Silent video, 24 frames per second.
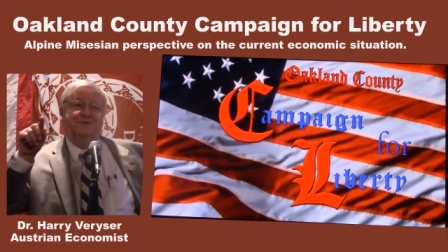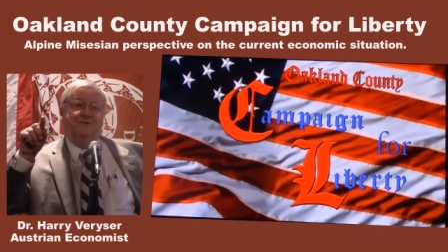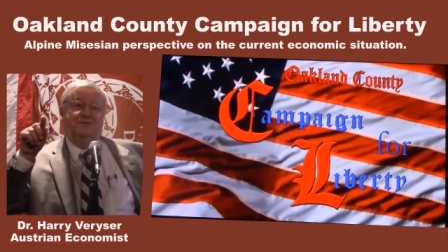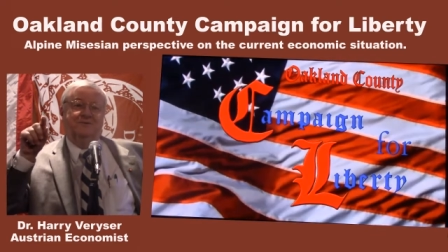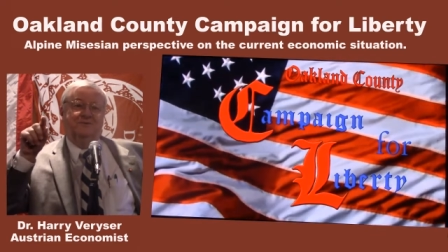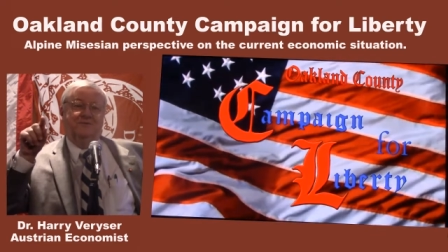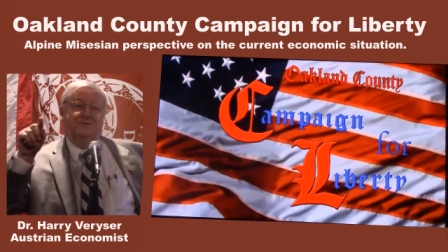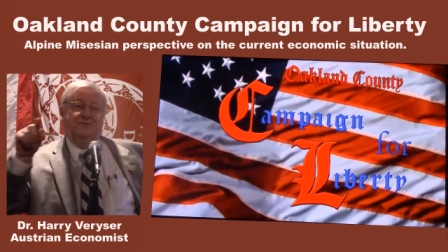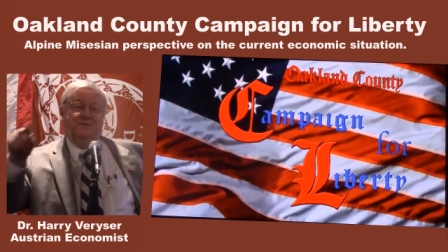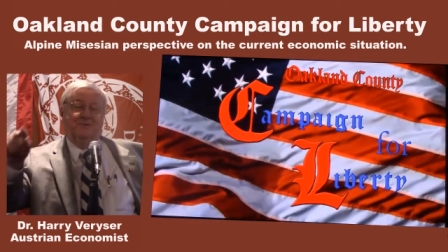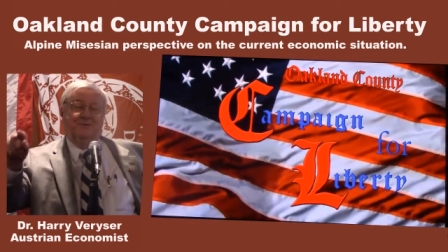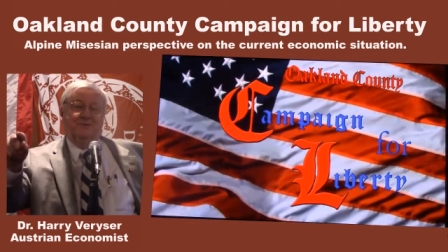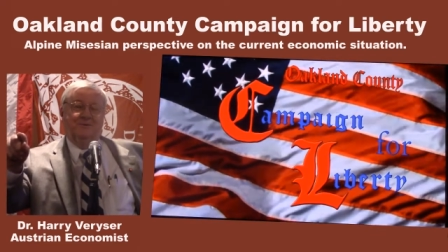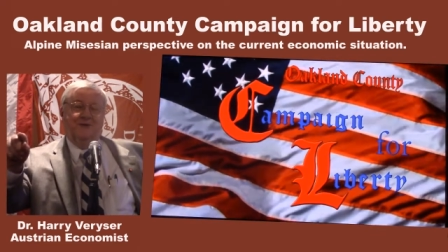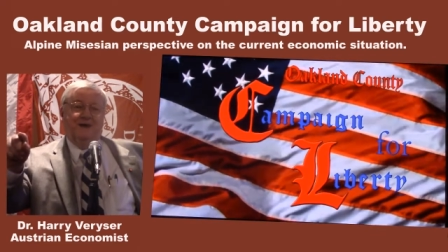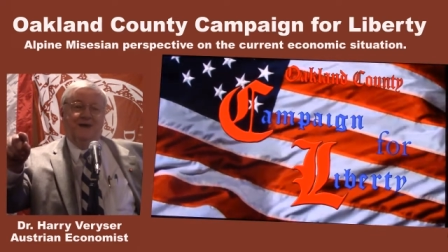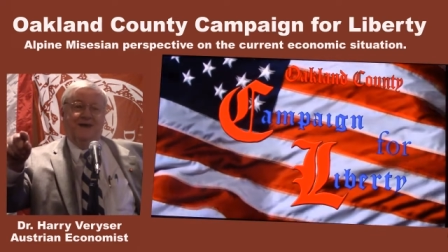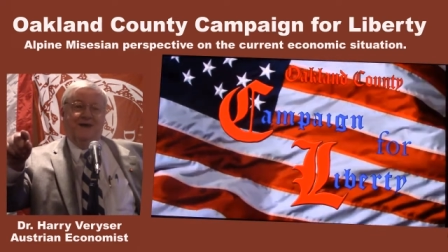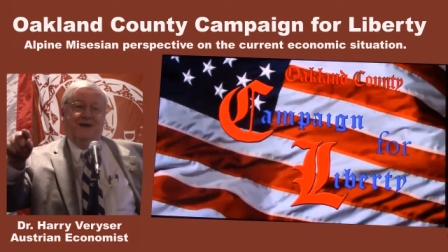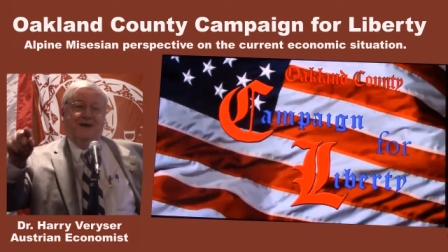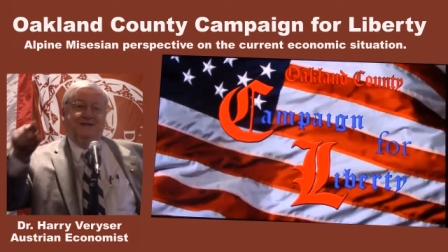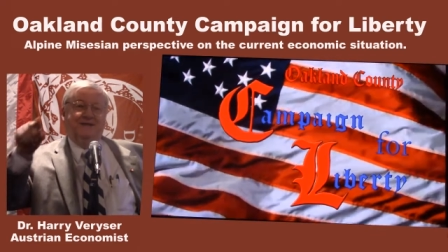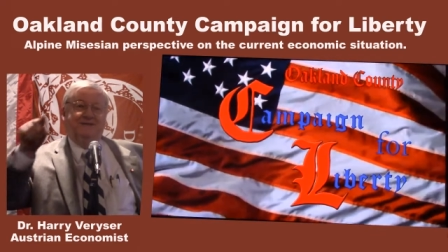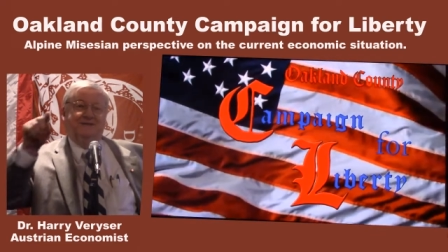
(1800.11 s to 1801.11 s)
go from
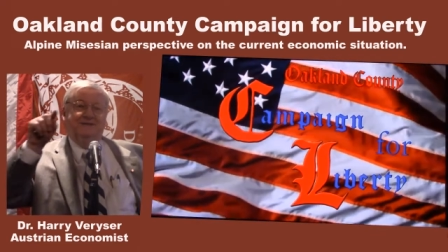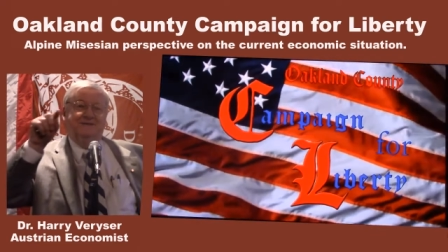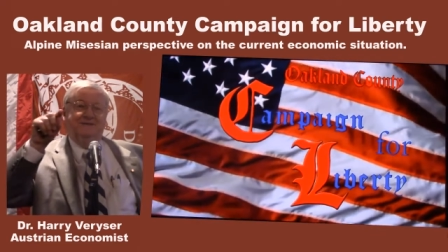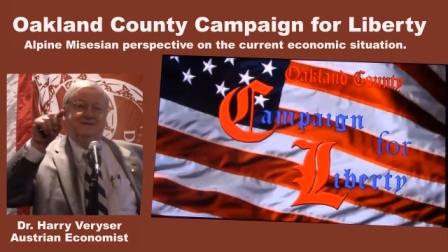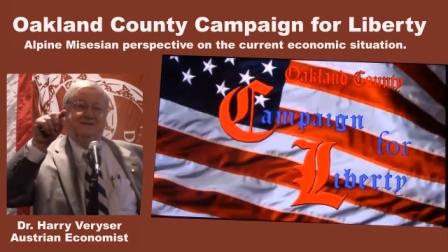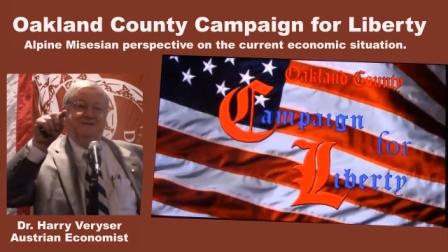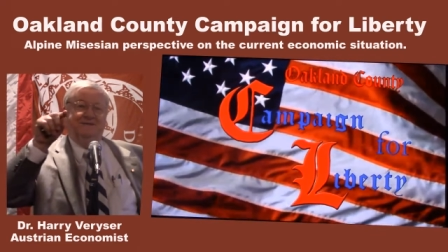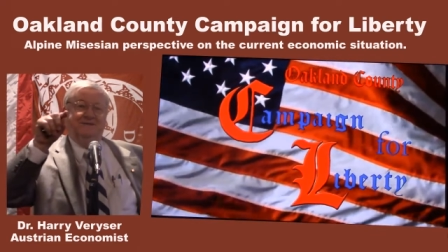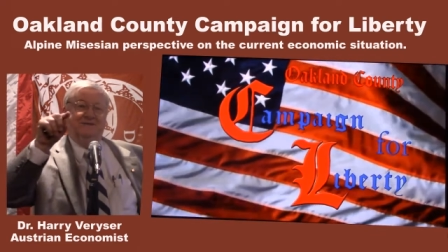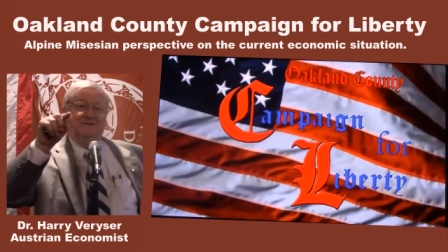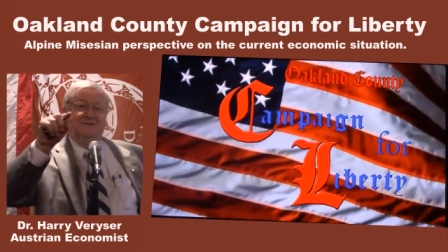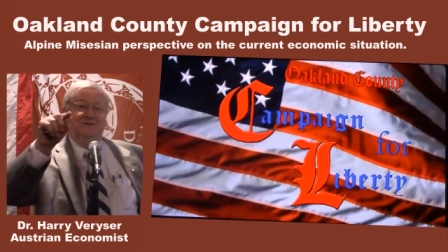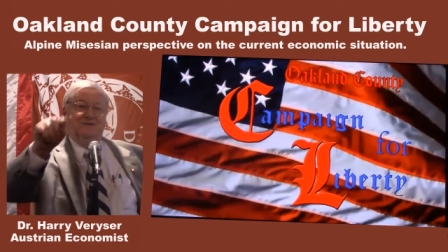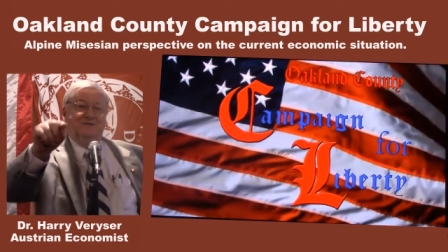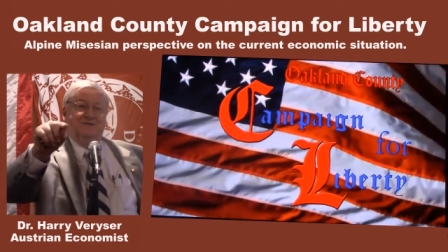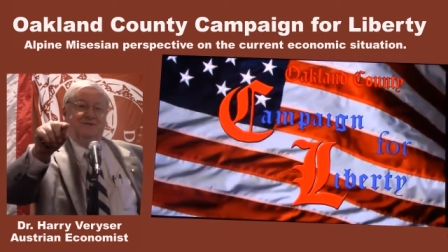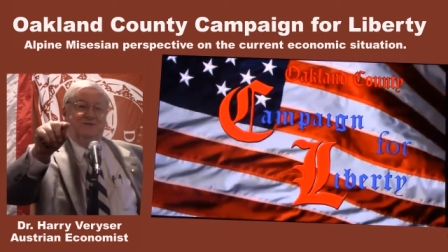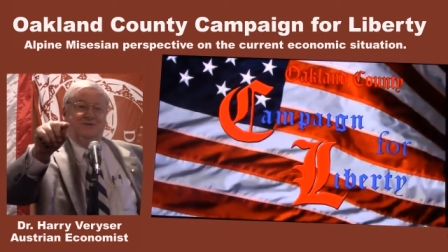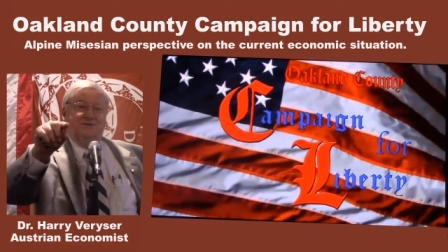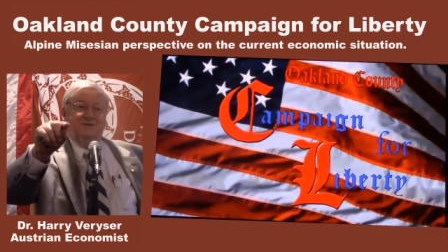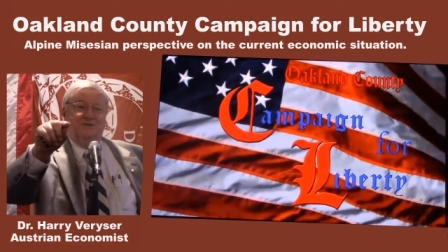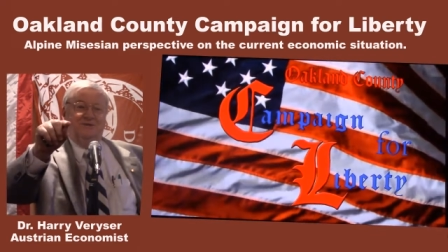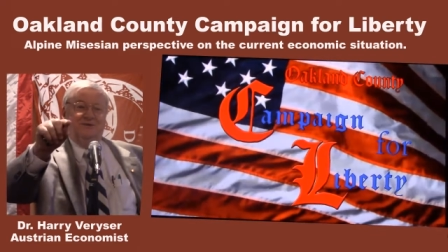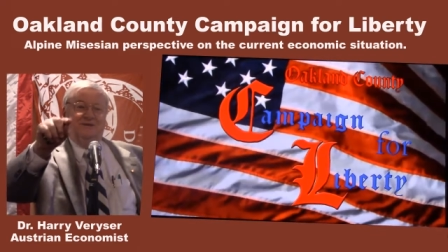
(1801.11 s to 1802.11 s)
Iraq to
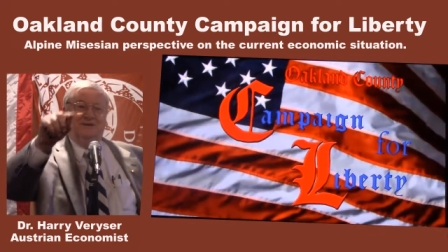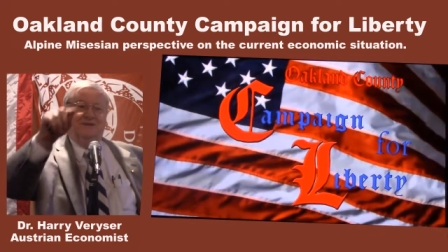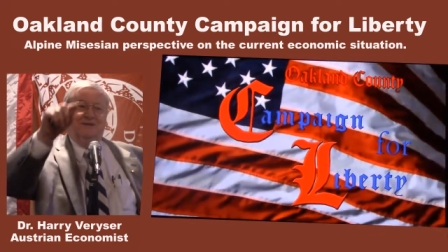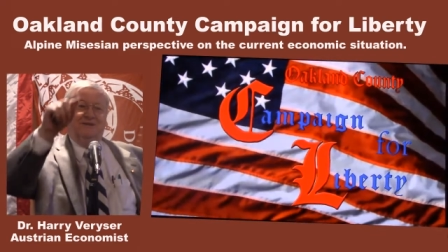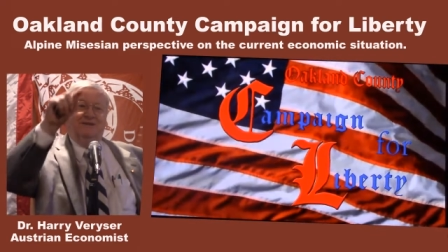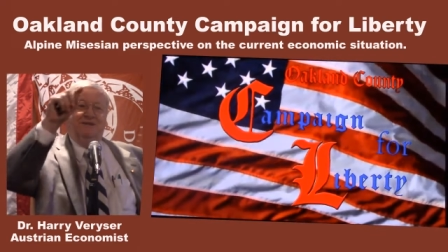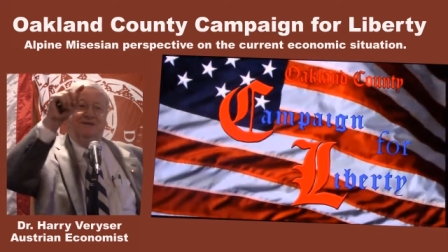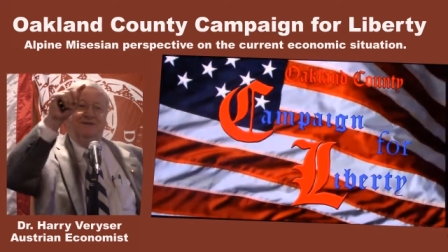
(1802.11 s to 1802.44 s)
Syria